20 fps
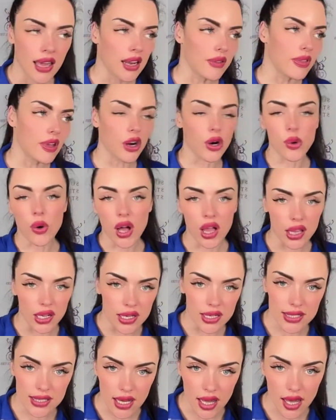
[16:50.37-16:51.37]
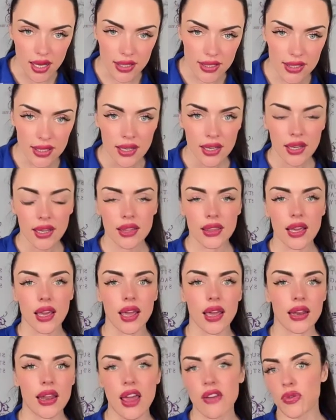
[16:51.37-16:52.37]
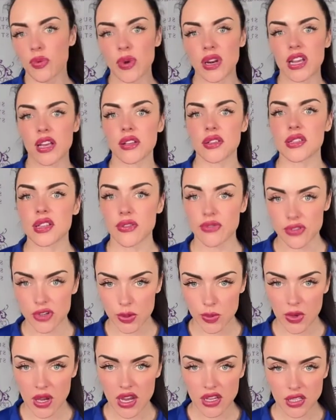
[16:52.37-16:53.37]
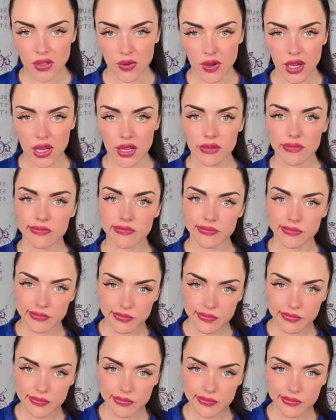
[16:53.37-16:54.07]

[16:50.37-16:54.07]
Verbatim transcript: and if their quality sucks, then everybody else suffers because of it.